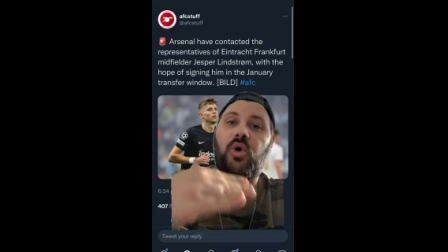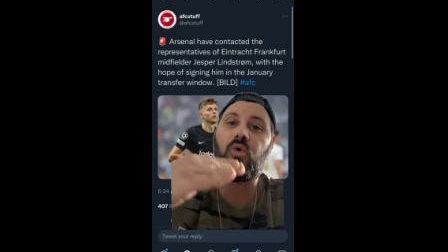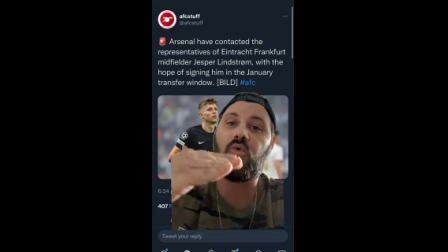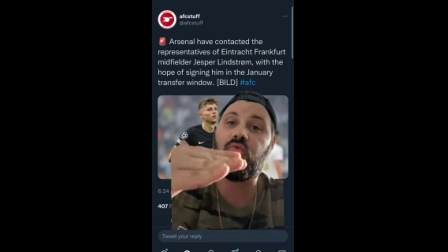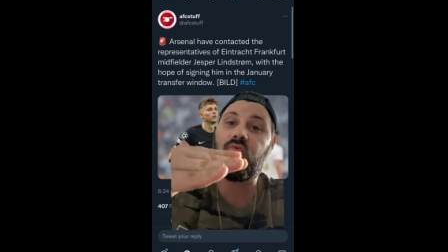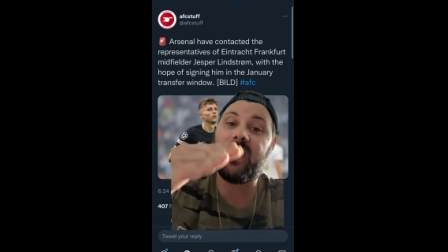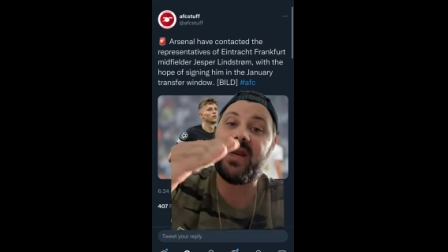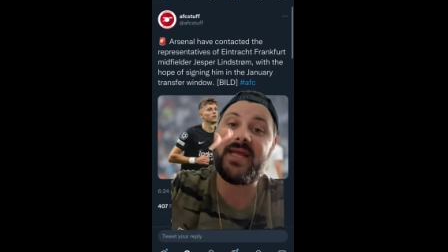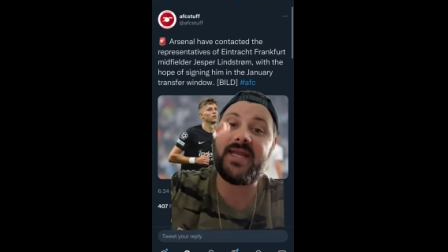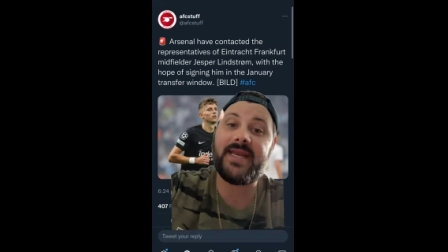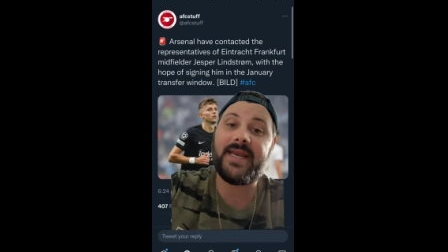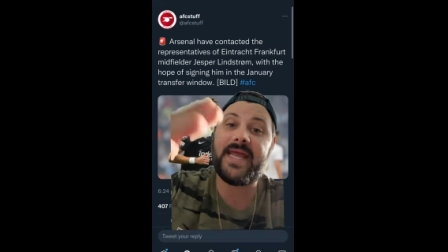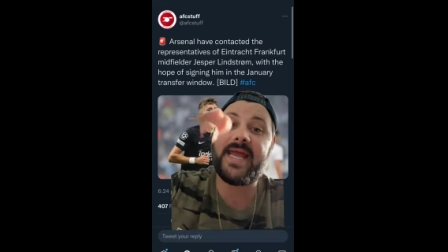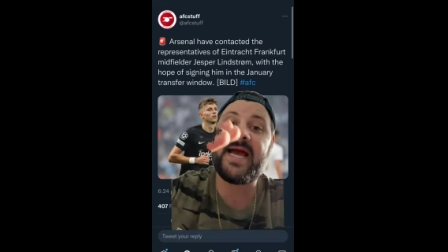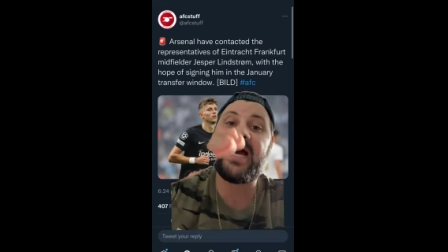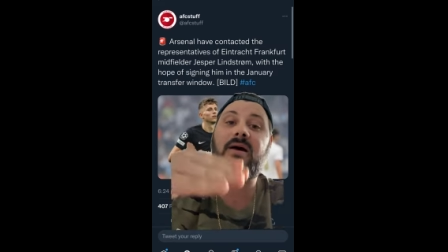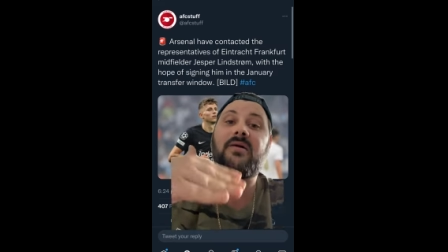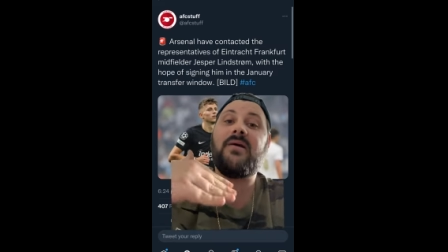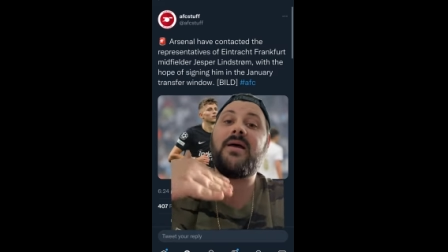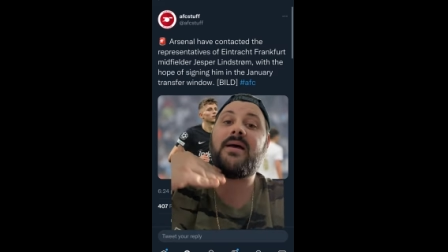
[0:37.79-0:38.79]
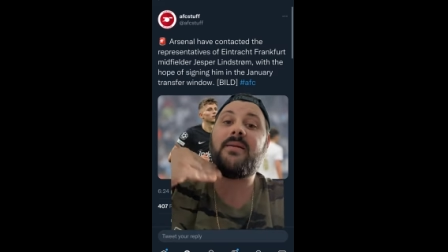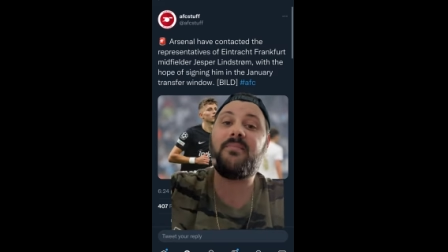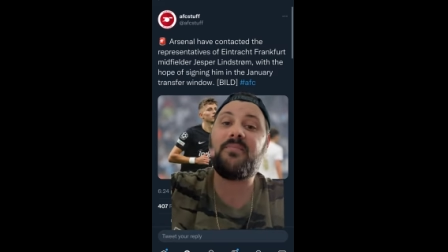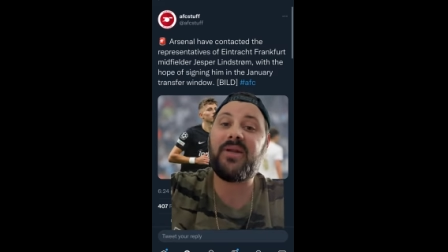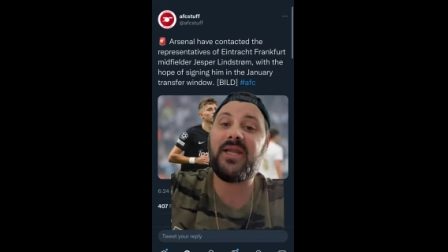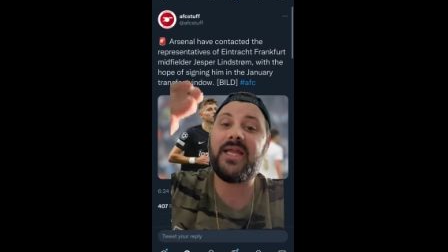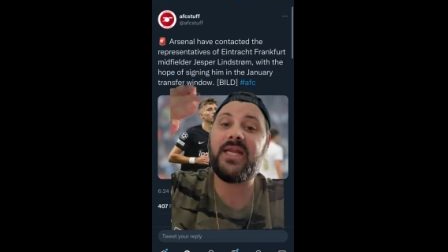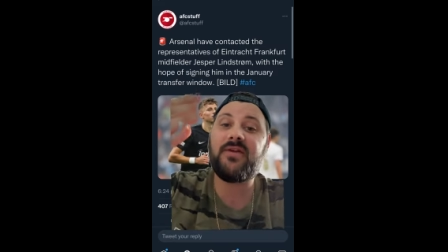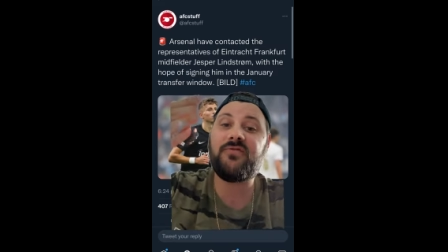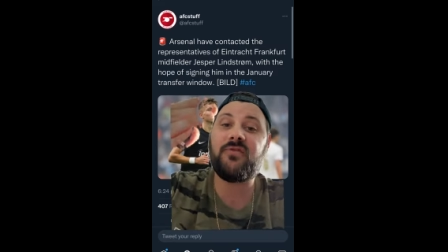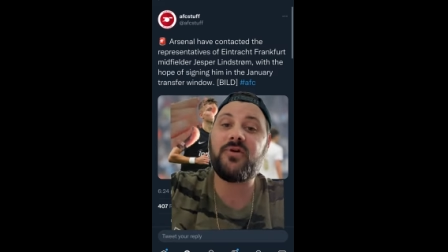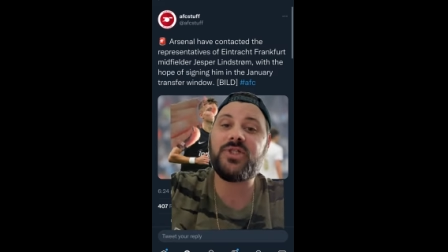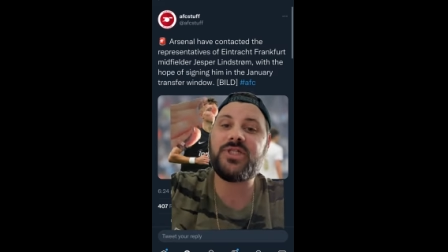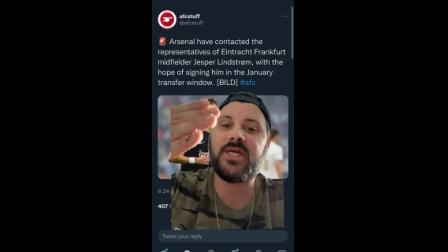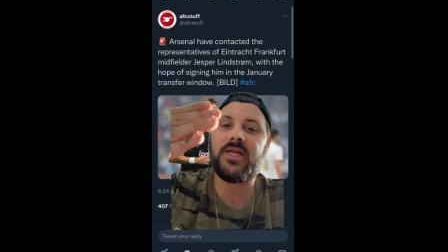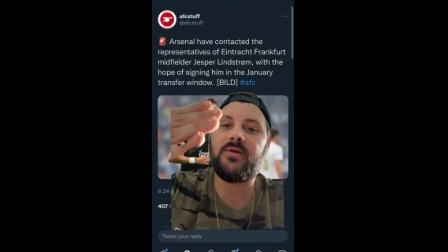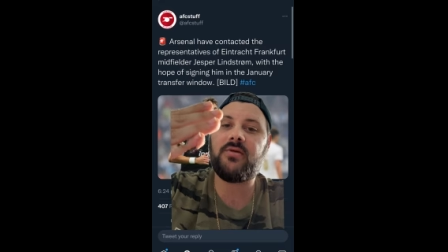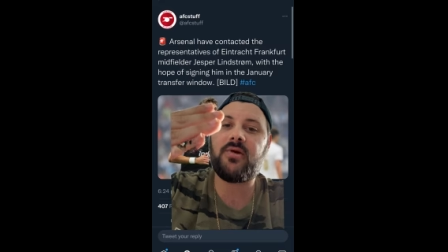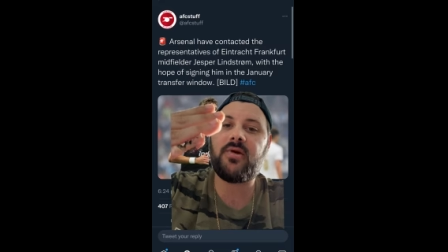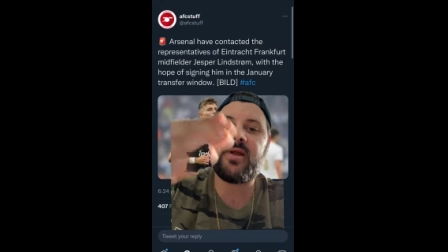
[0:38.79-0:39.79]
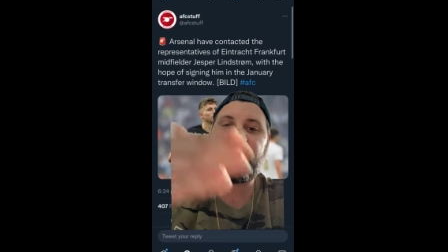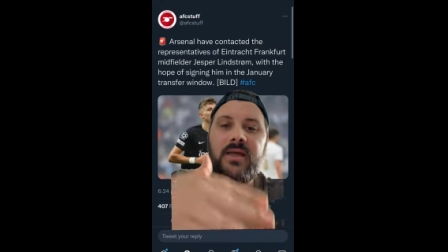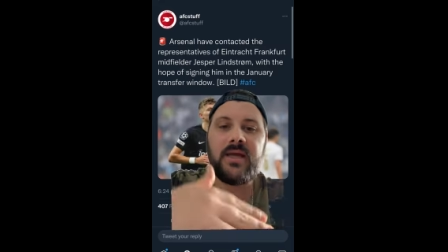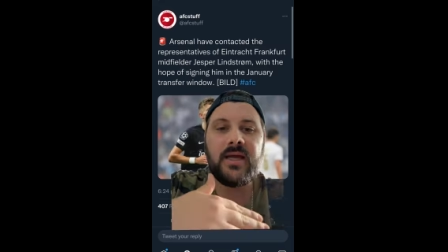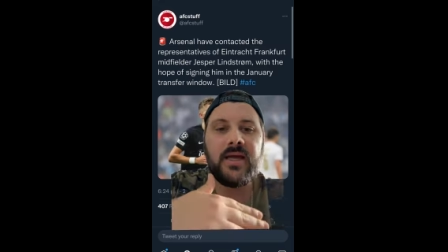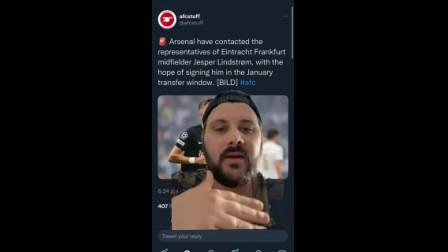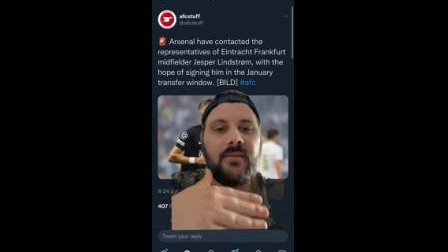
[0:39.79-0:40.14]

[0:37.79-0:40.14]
already now, plenty for January.